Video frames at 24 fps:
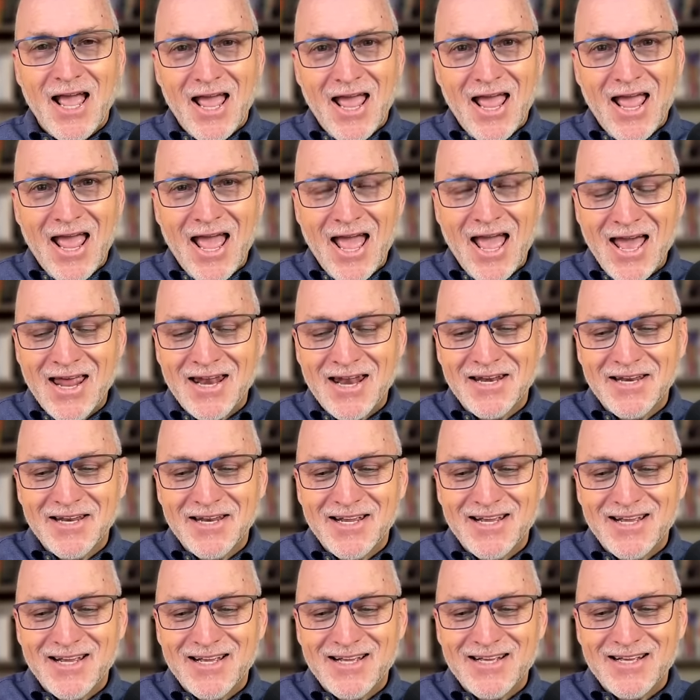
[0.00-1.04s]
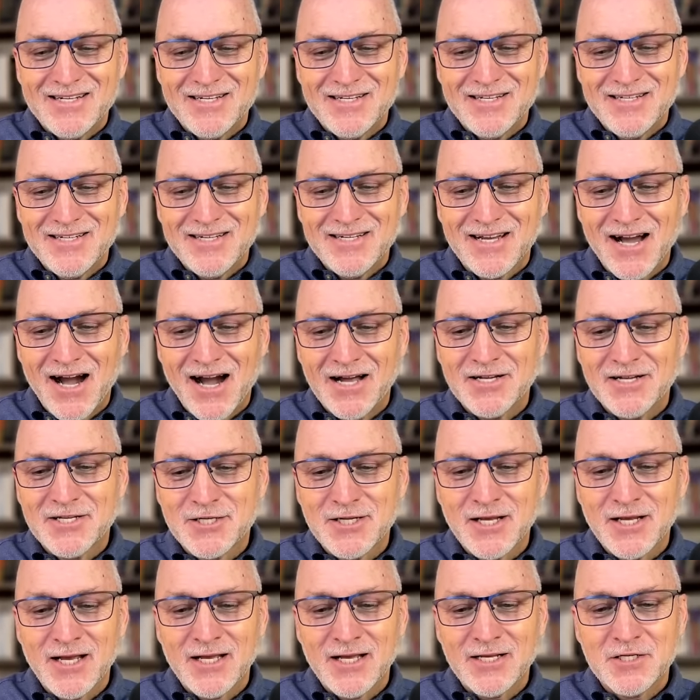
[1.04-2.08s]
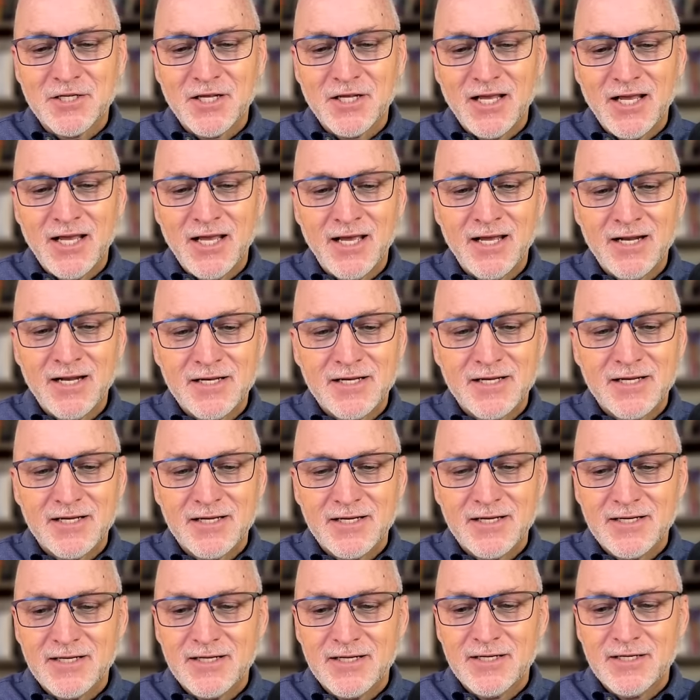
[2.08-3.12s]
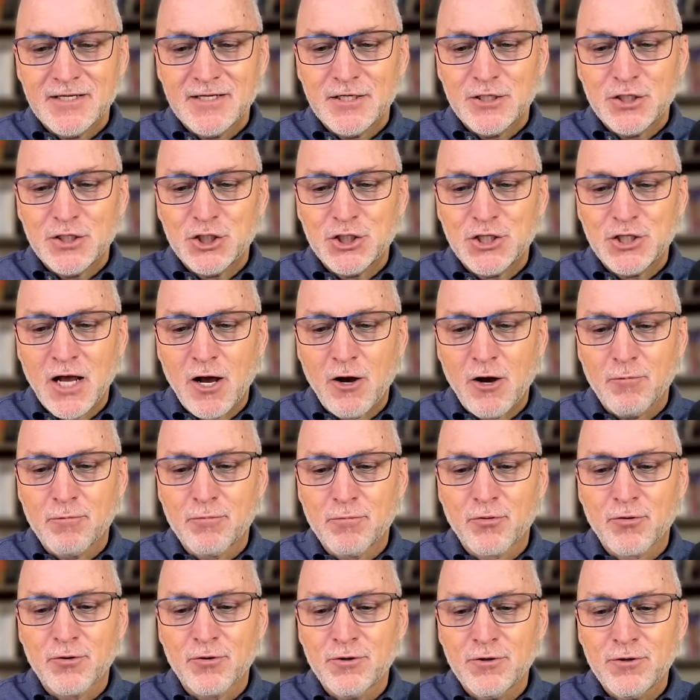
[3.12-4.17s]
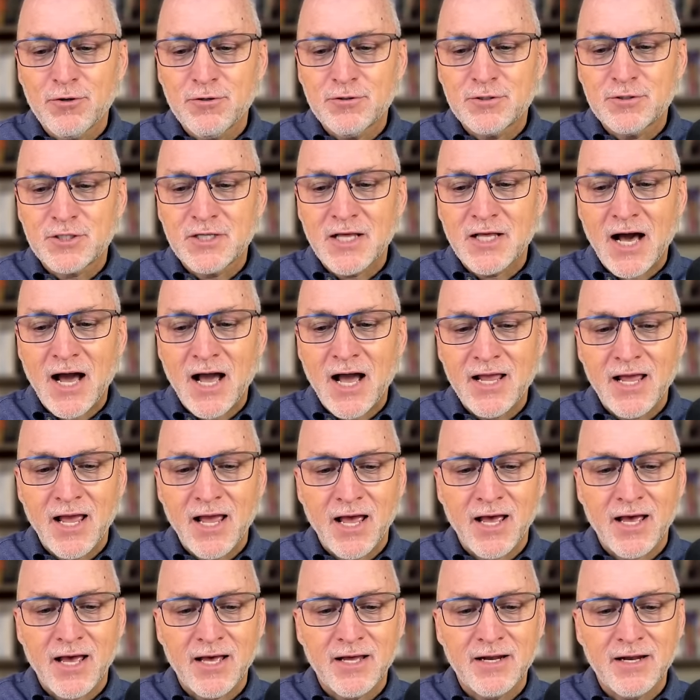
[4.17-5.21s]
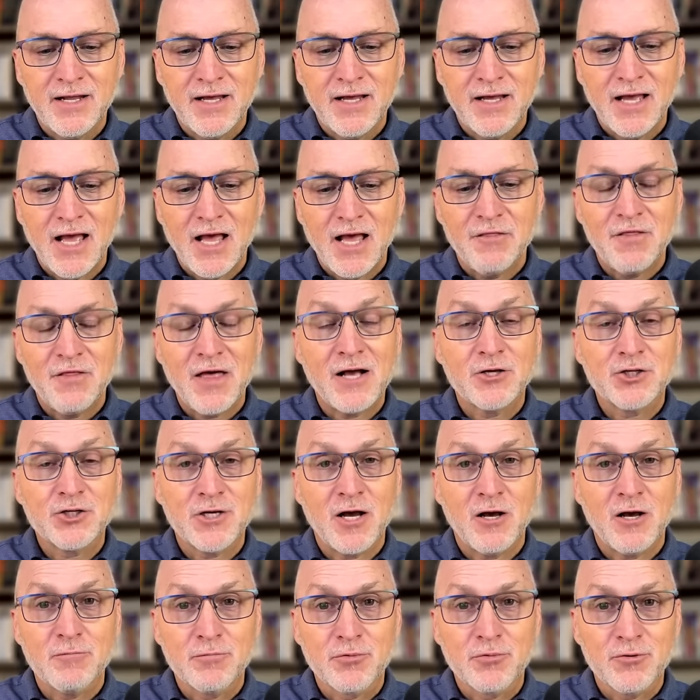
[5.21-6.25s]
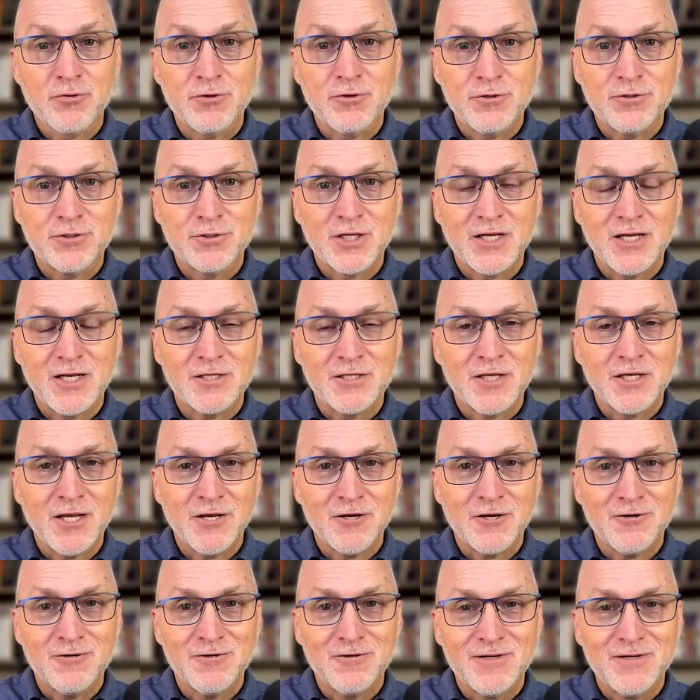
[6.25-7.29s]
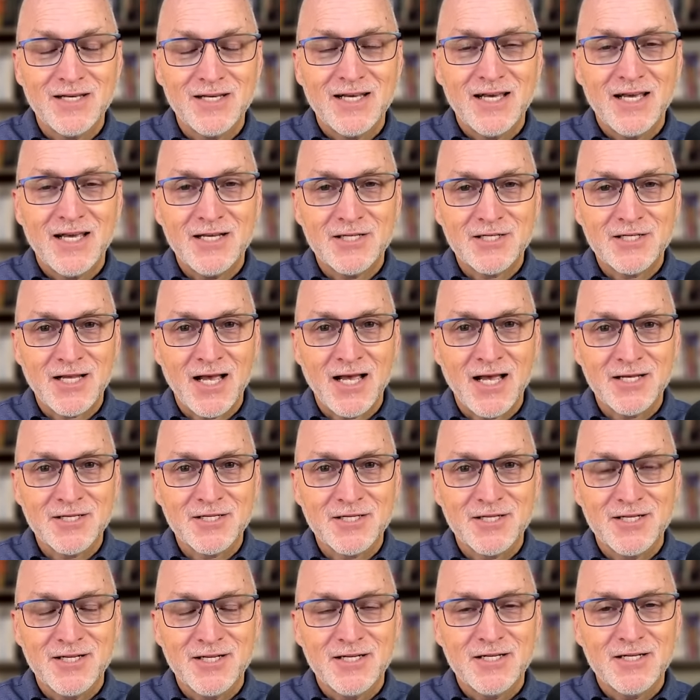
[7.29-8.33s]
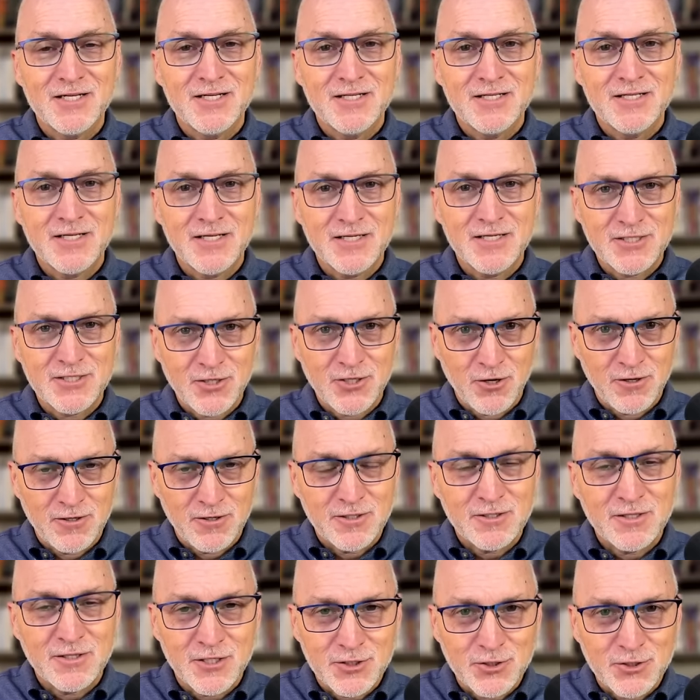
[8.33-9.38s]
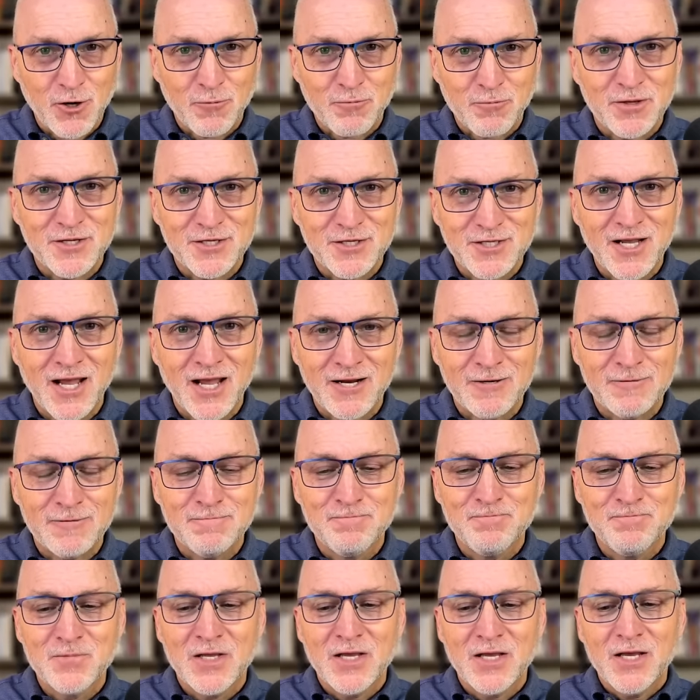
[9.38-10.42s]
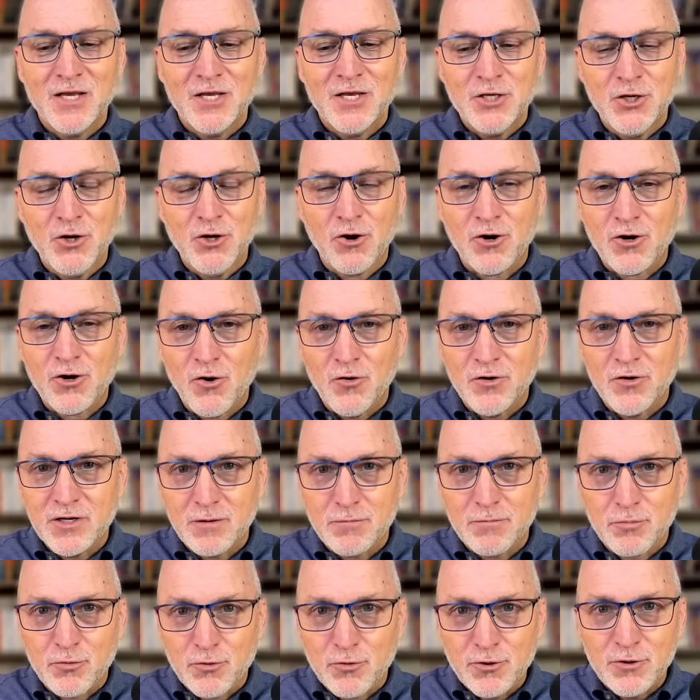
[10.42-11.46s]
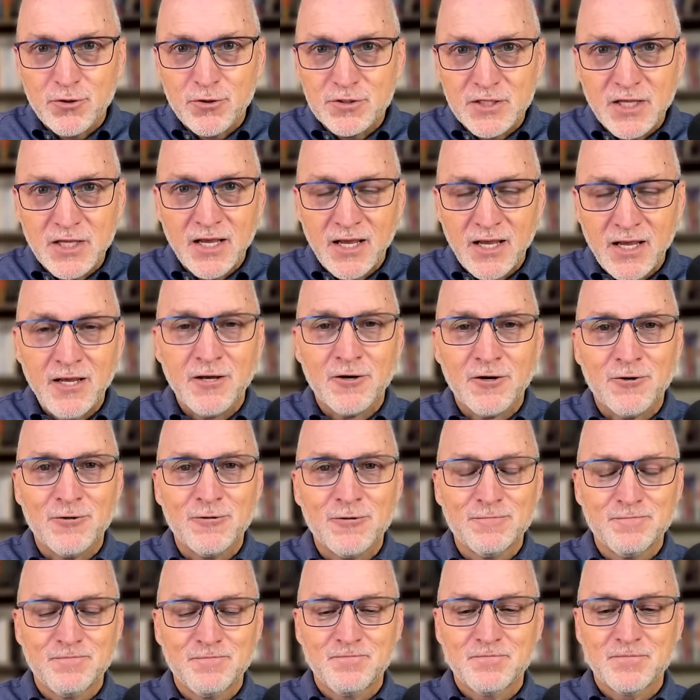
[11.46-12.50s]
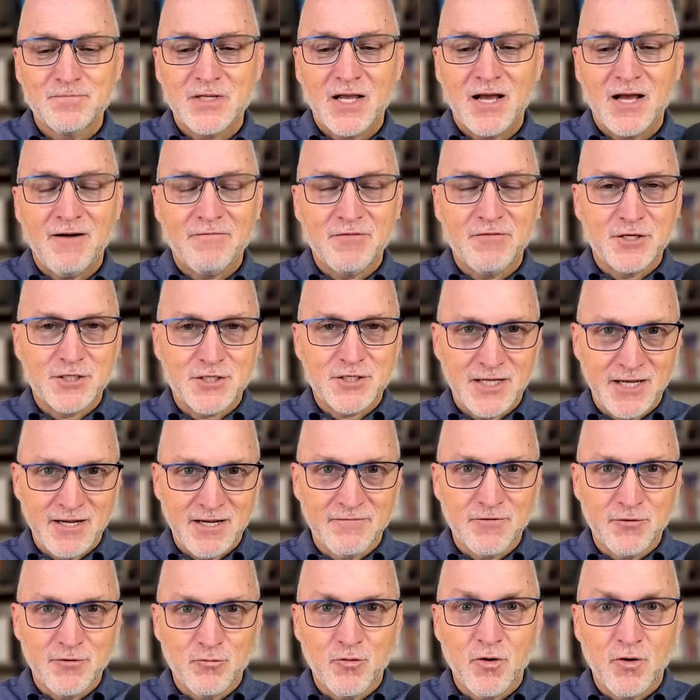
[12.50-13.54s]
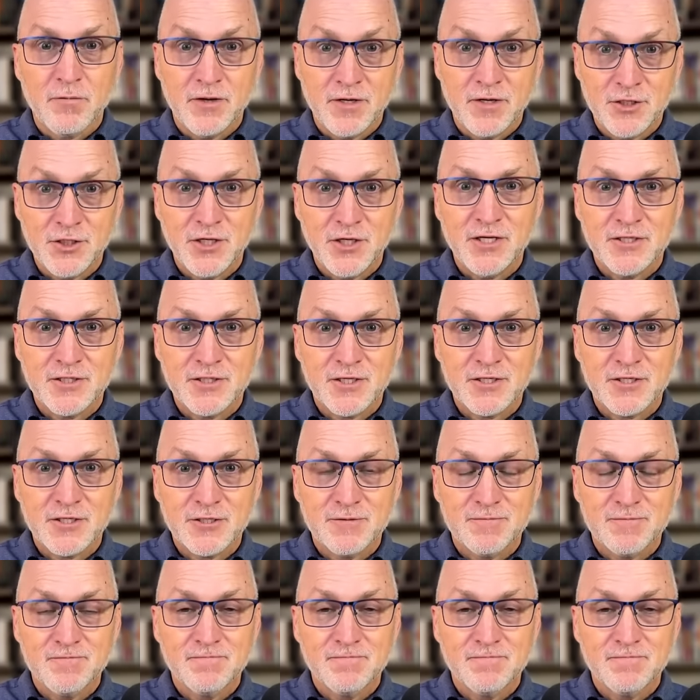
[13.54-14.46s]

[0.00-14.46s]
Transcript: And God says, "It shall bruise thy head, and thou shalt bruise his heel." He says to the serpent, Satan, "You're going to bruise the heel of the seed of the woman, Jesus."